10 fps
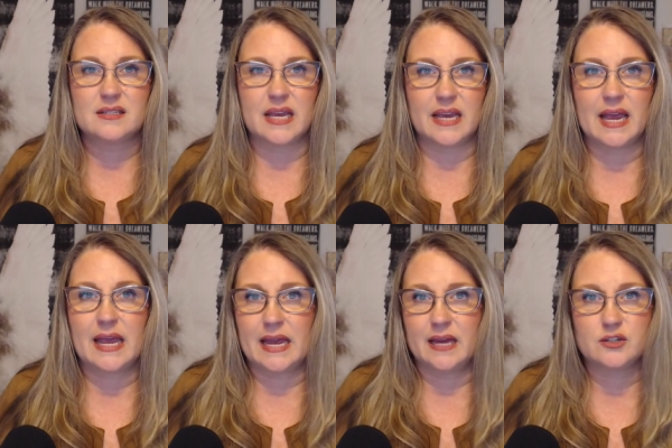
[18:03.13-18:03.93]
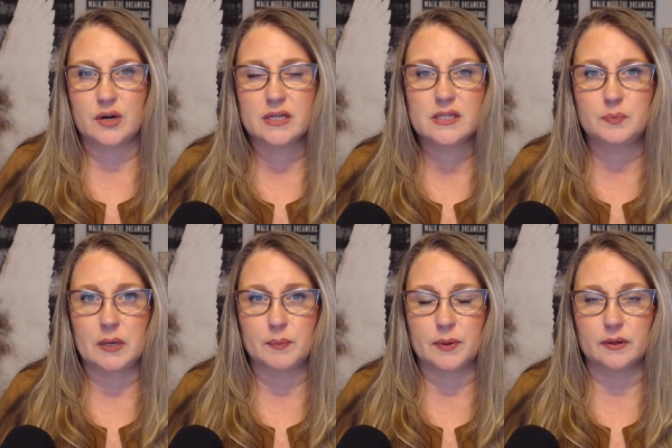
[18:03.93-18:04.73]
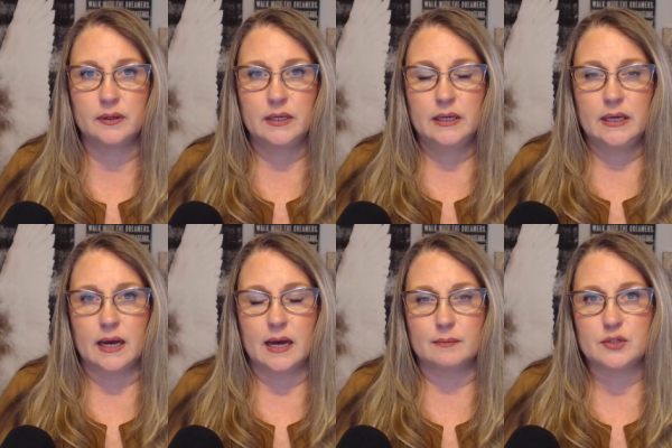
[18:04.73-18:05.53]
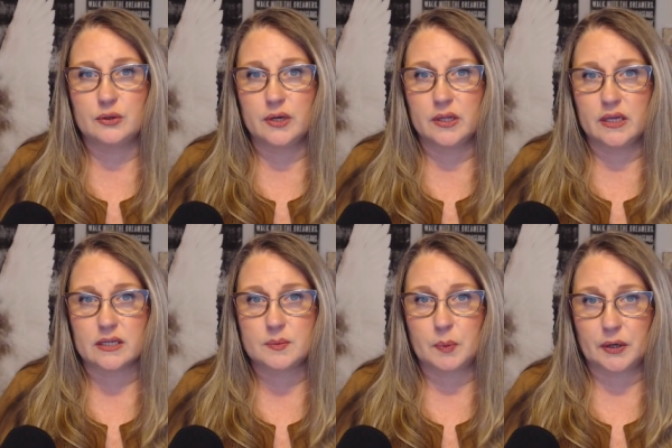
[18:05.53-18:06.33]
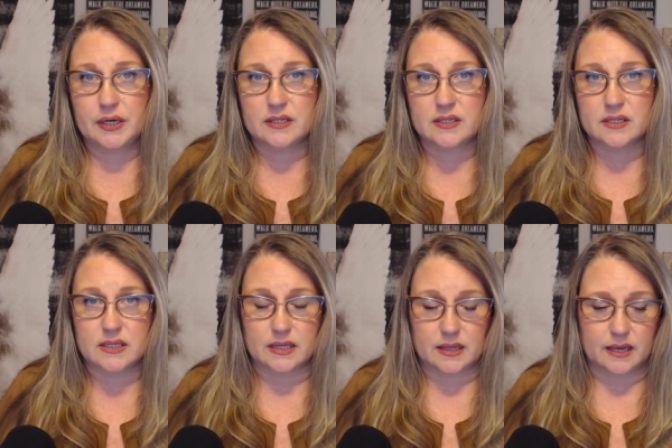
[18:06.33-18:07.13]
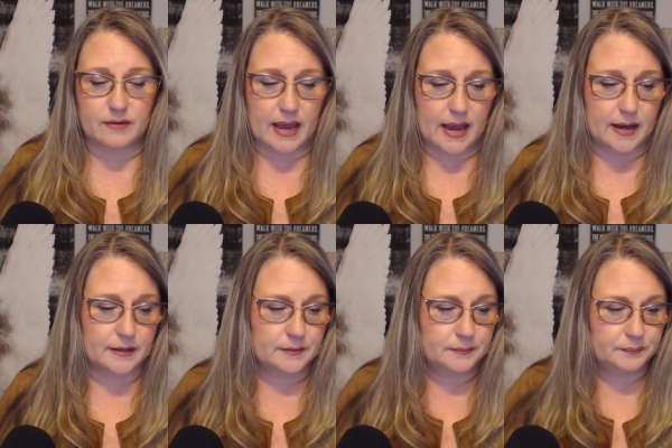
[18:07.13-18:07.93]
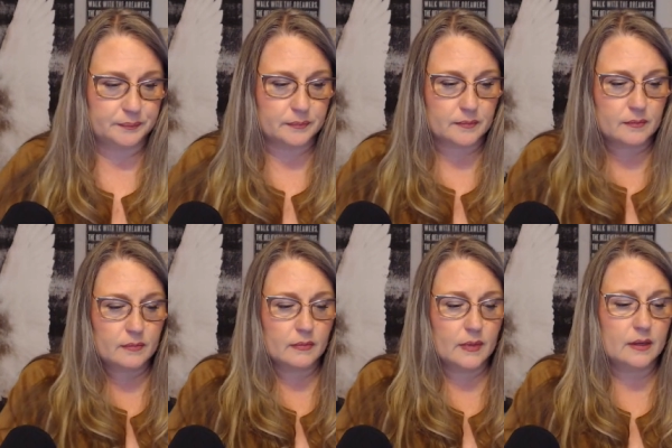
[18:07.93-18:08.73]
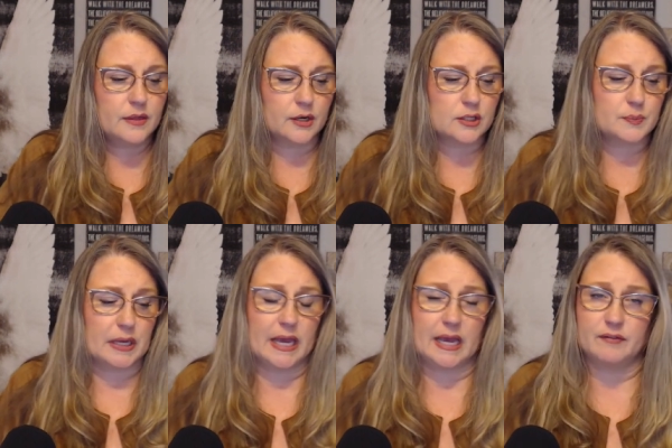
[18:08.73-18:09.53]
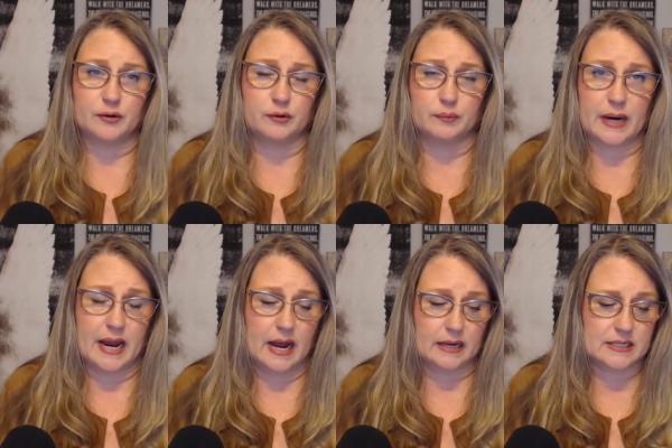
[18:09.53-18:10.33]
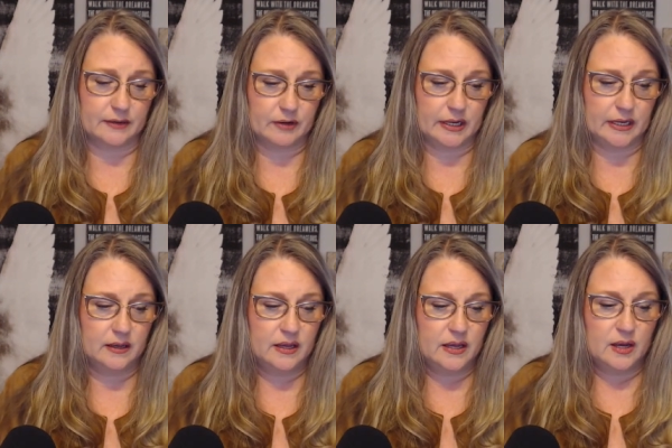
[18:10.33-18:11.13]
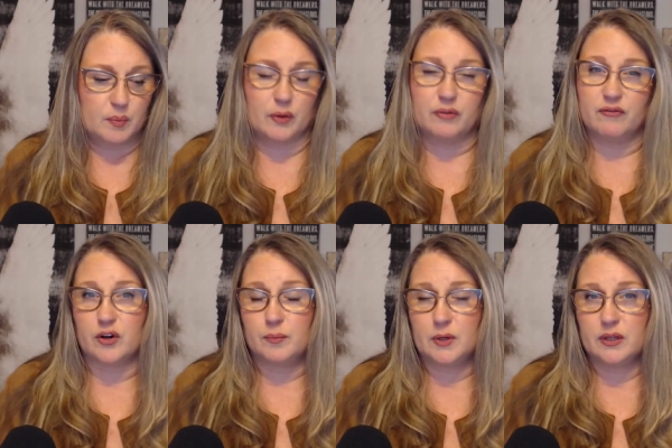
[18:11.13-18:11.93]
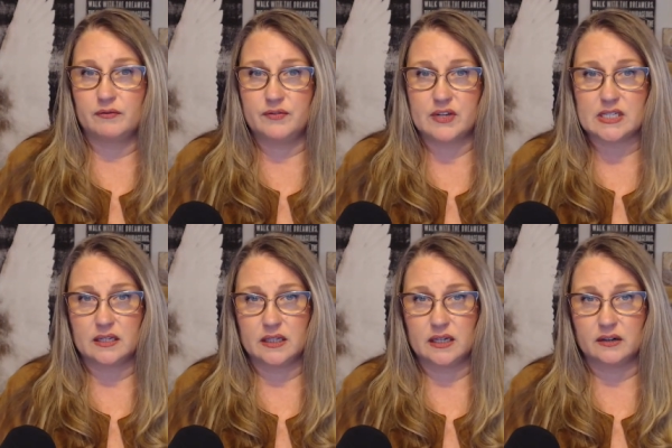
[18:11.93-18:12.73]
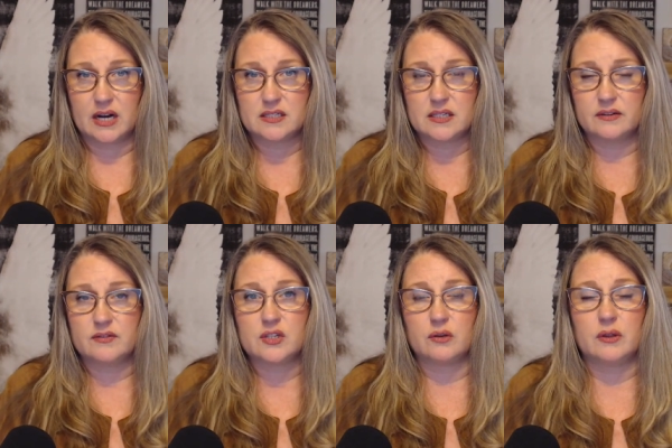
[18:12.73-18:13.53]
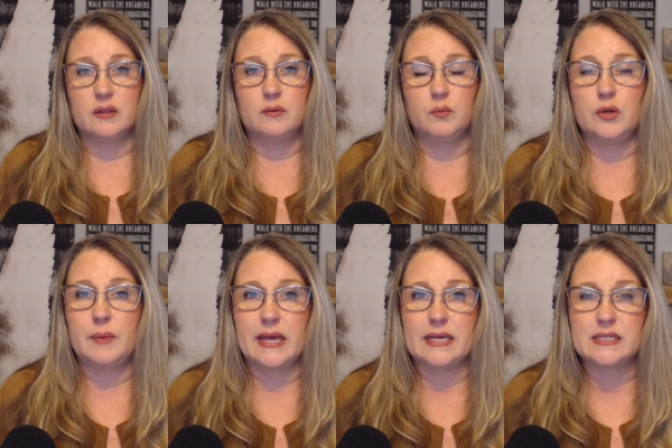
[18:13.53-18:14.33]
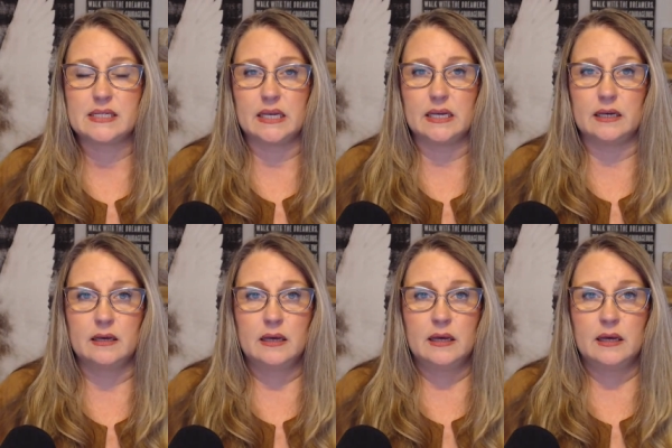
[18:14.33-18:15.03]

they can't trust people um, due to the experiences that they've had. There's behavioral reactivity, both verbal and physically aggressive. So you may see